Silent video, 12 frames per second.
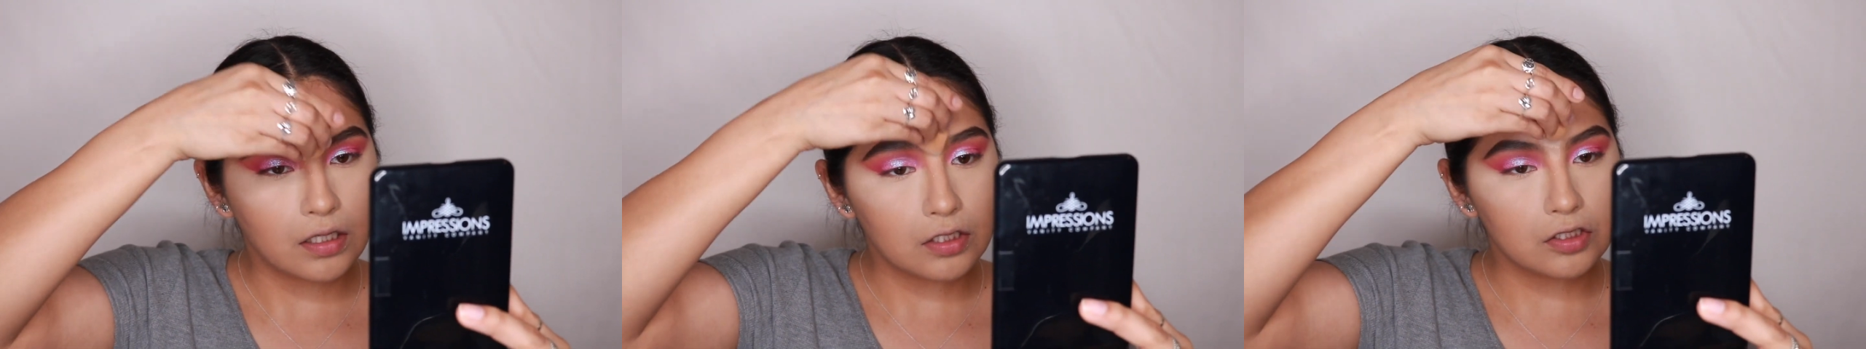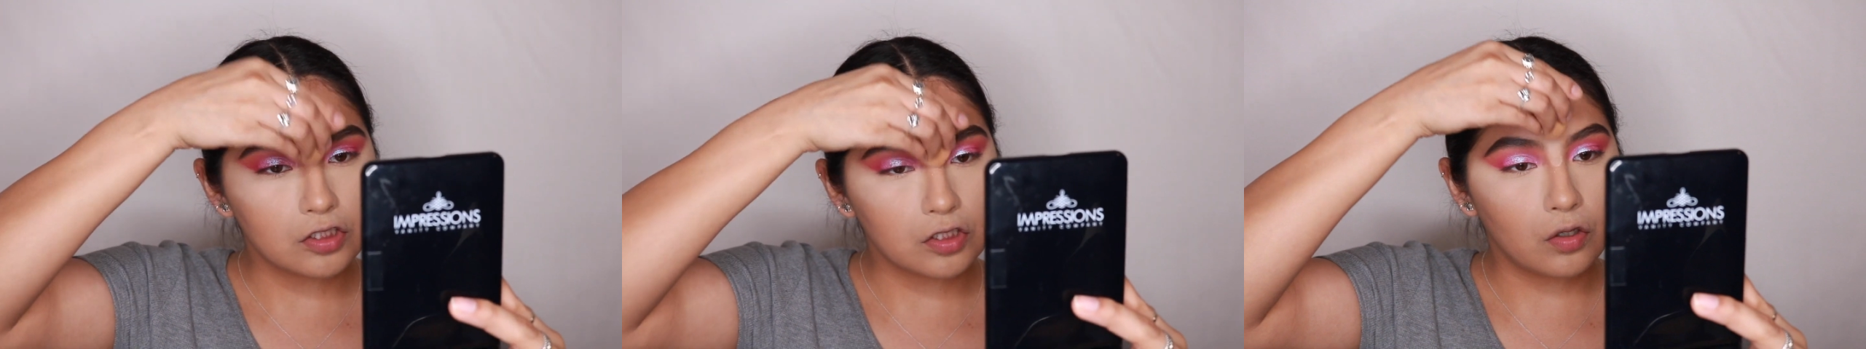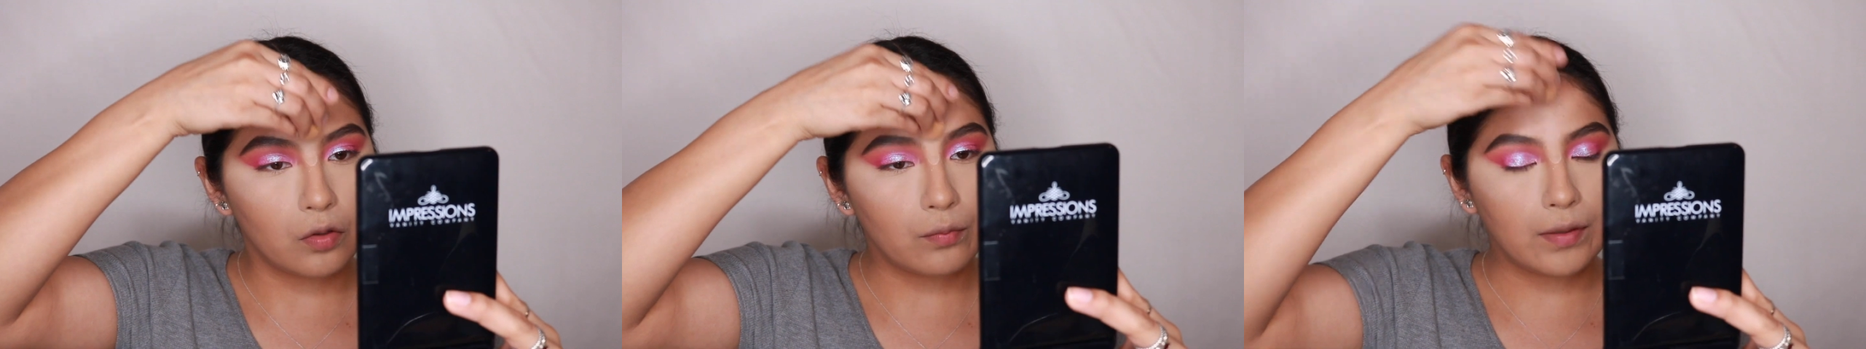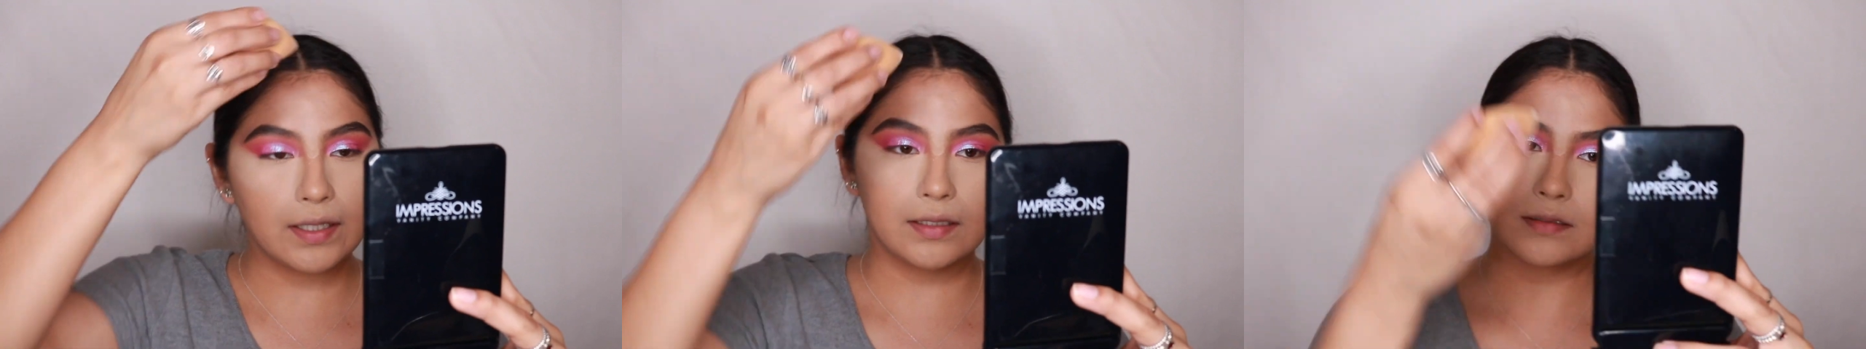so
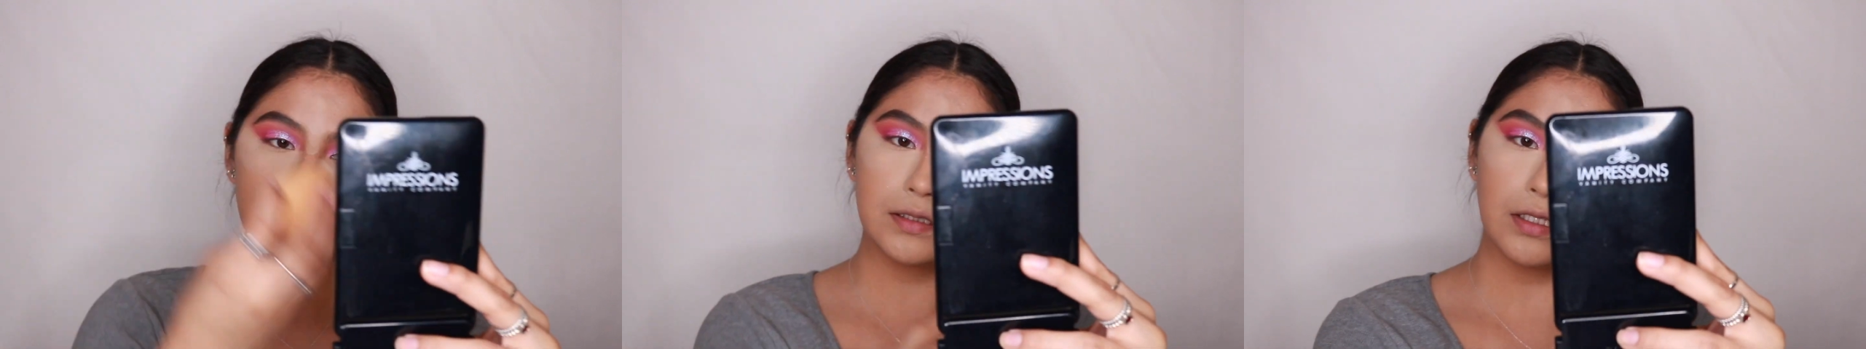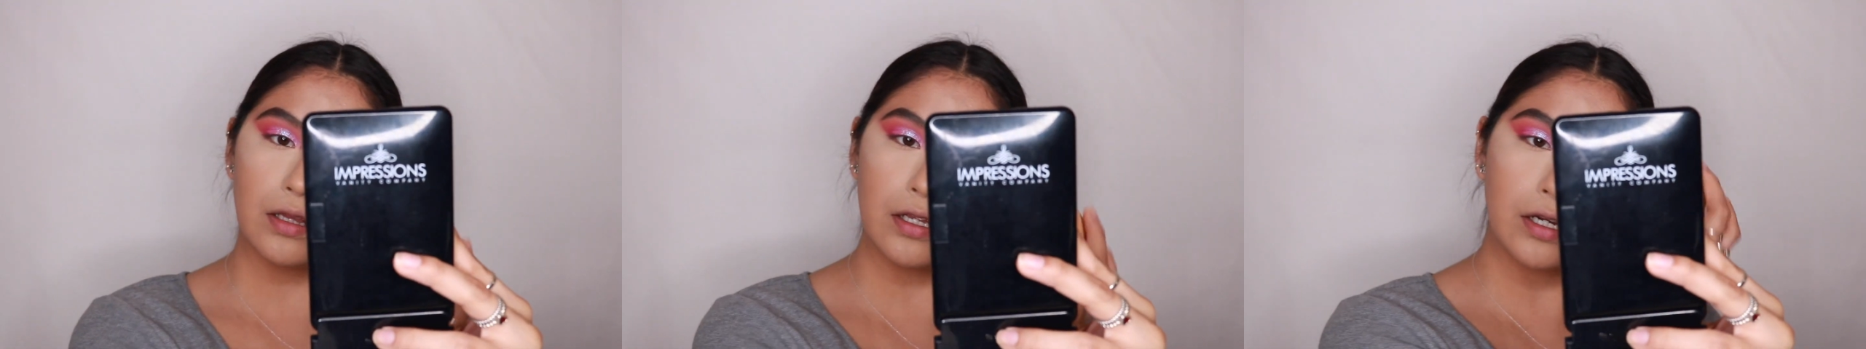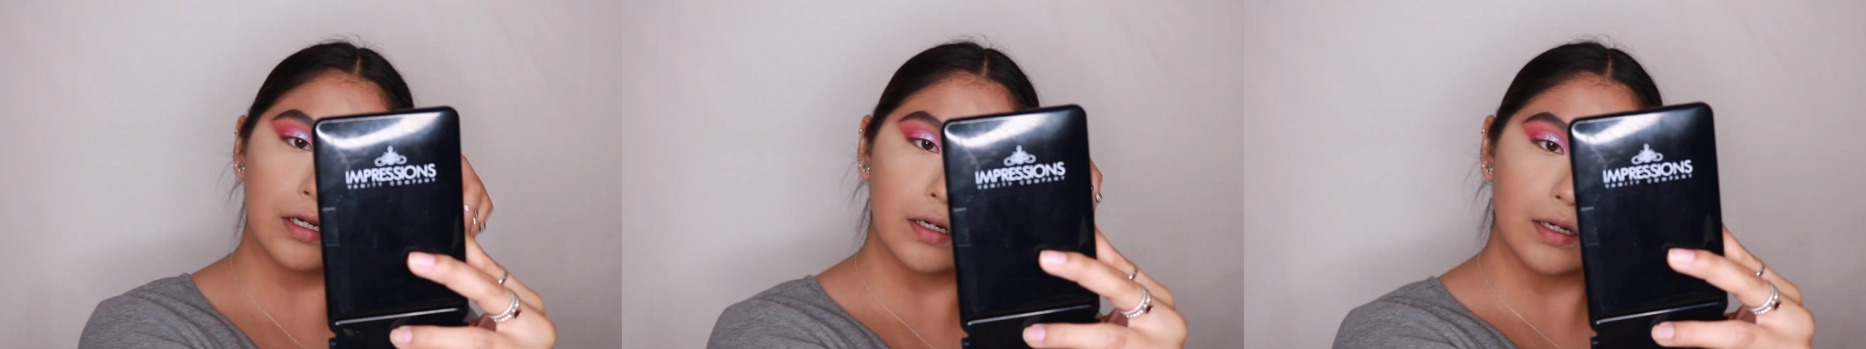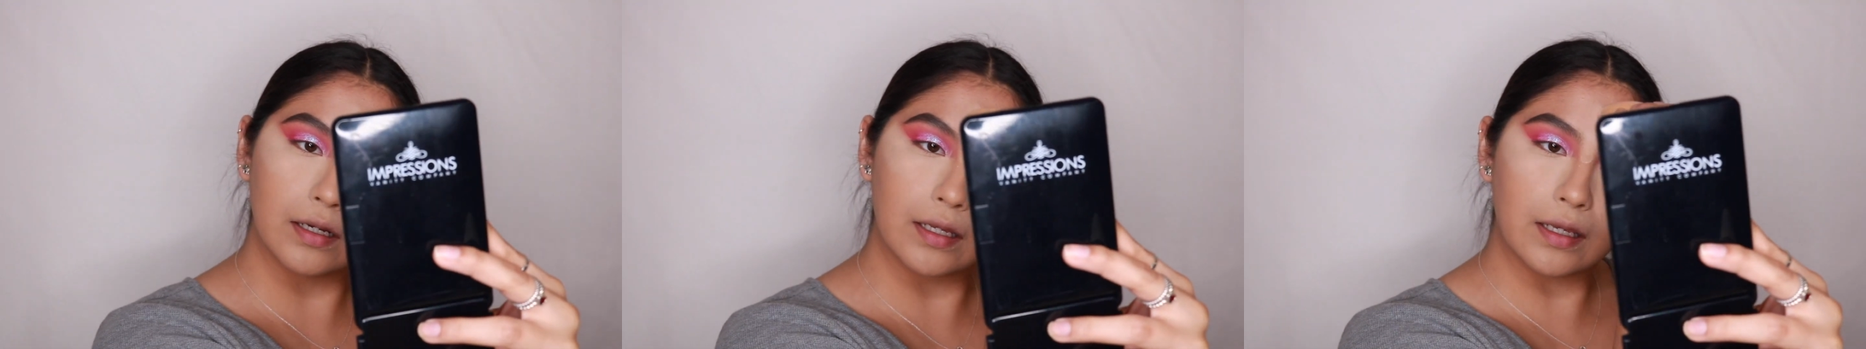my concealer